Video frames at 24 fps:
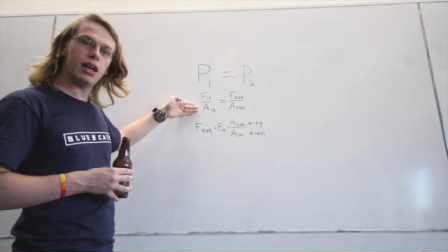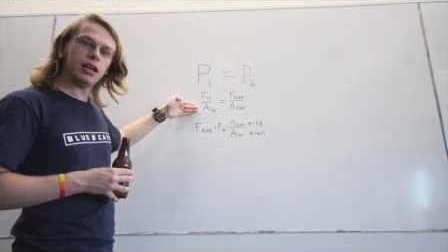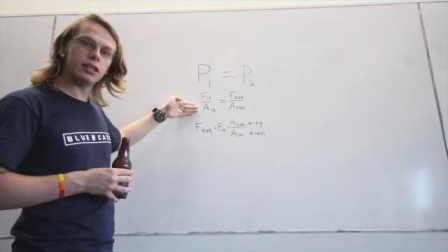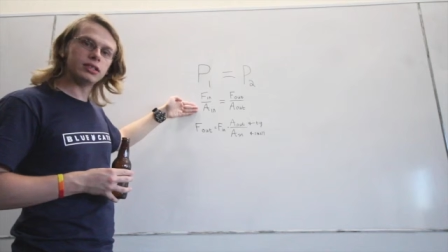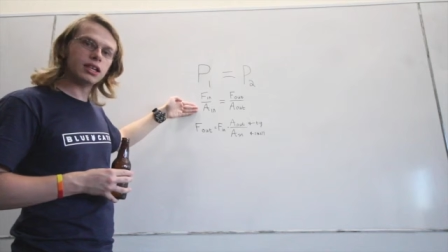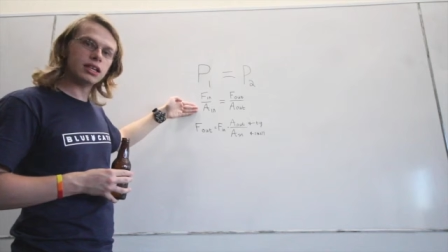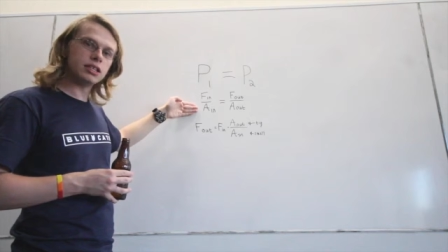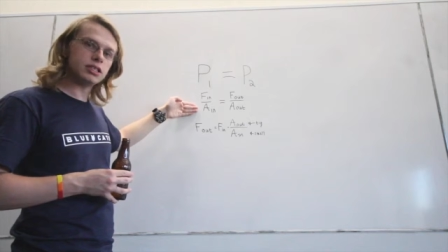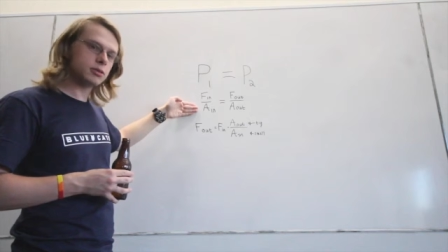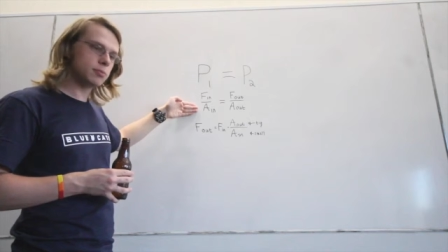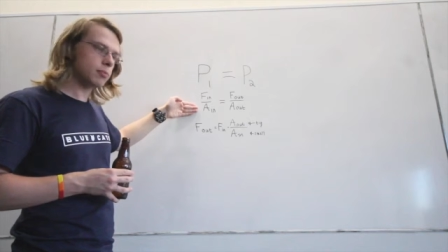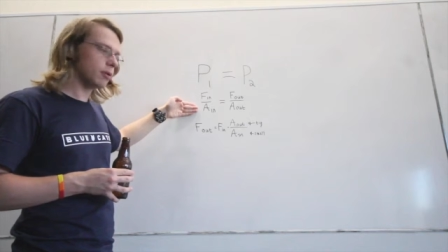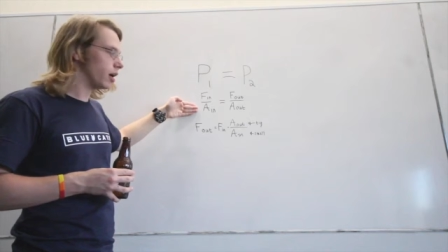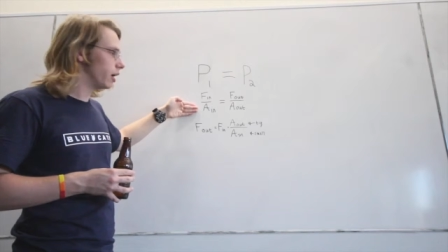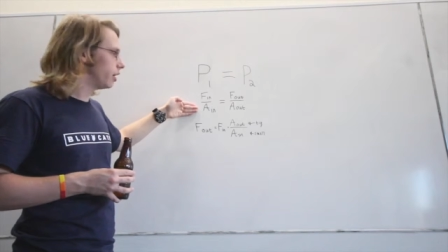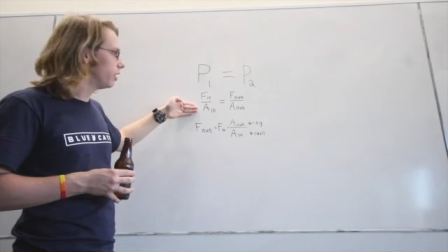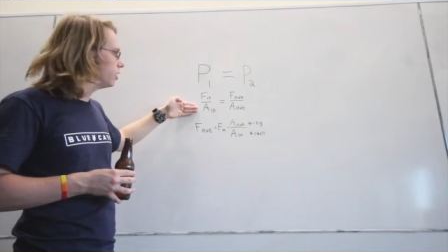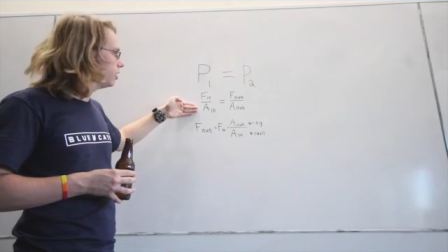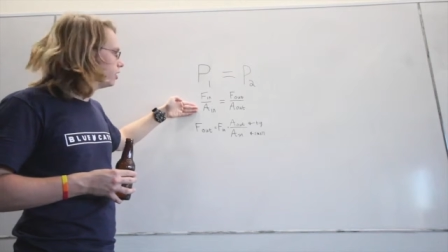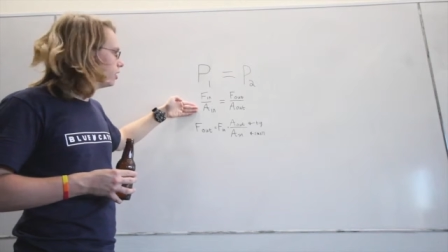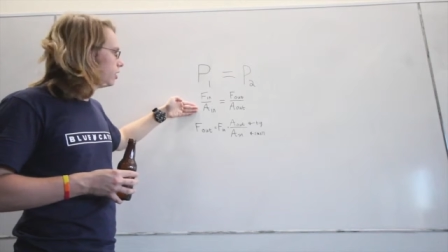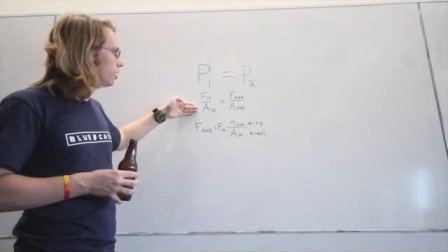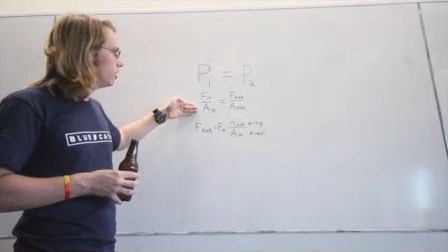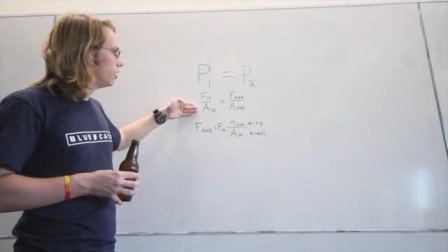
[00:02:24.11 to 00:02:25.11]
at that spot,
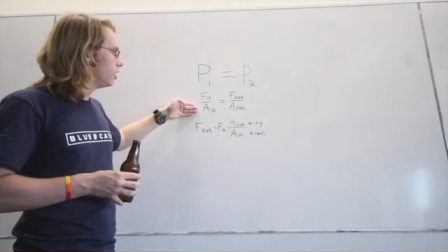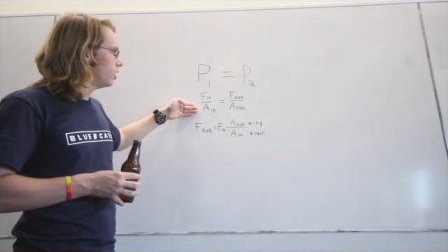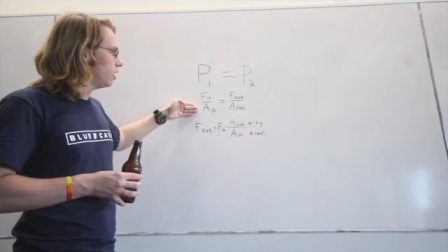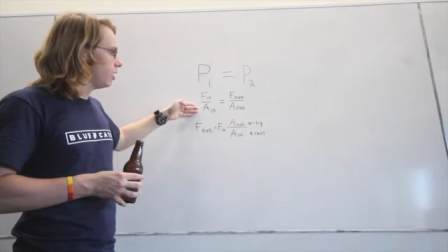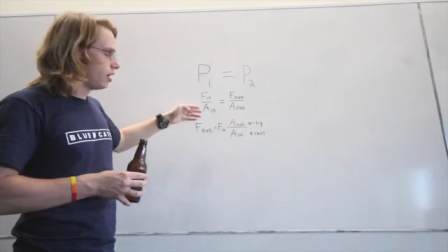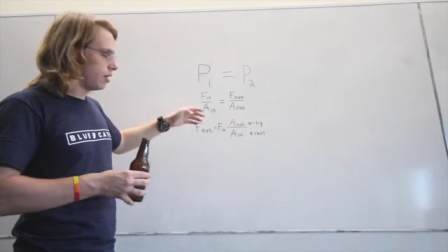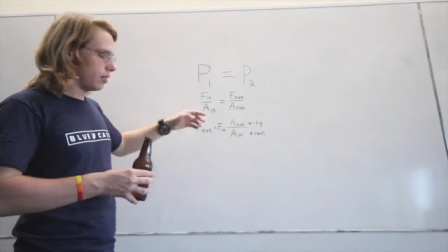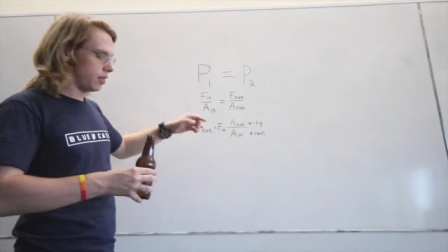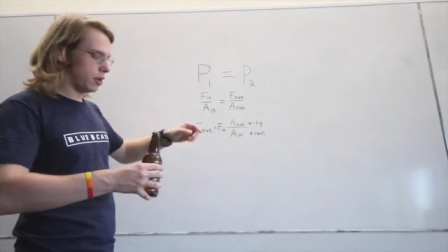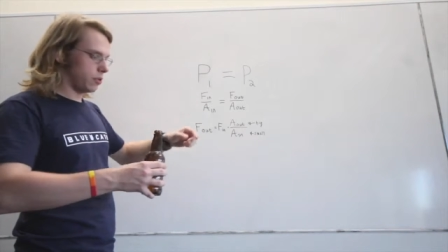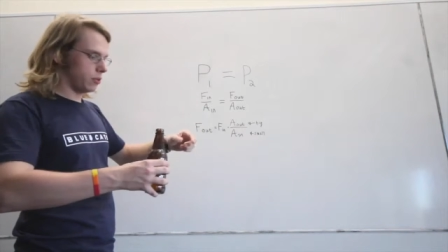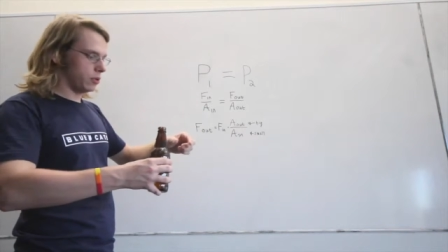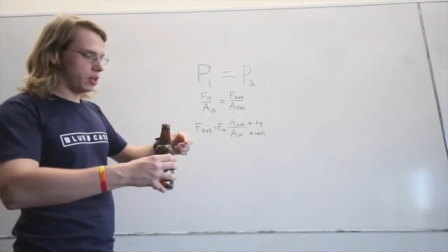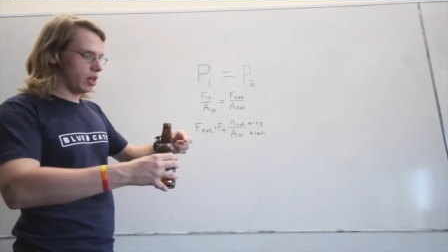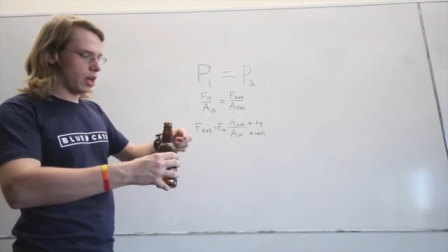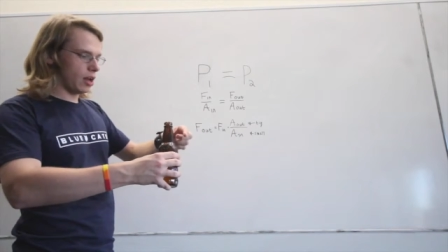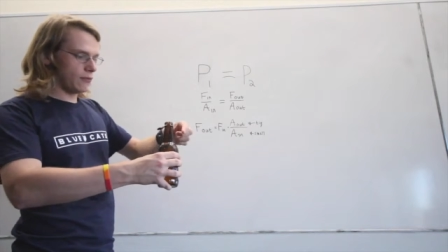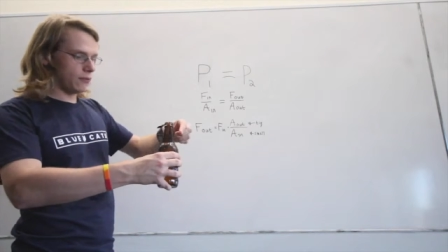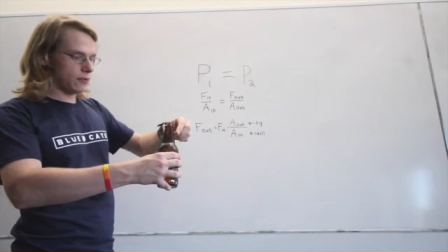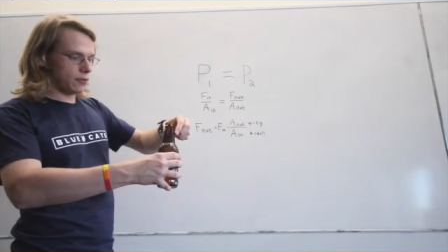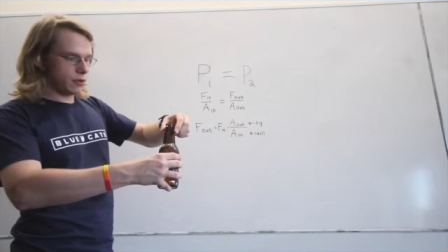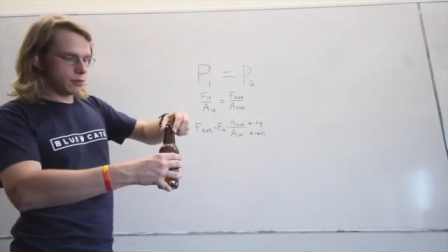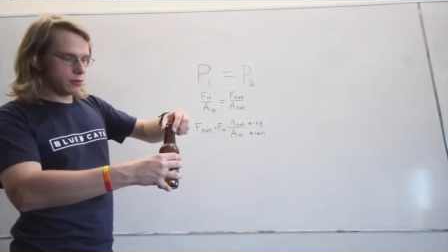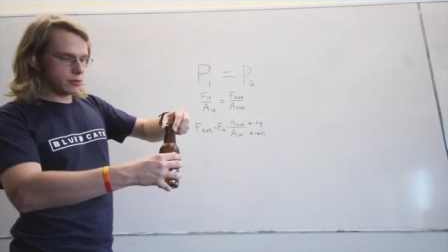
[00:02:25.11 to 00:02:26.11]
then when you
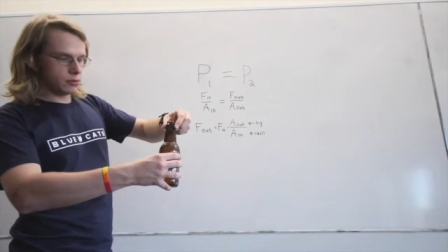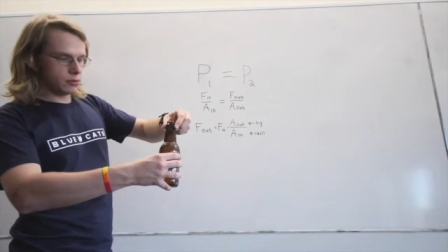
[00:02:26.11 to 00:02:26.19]
have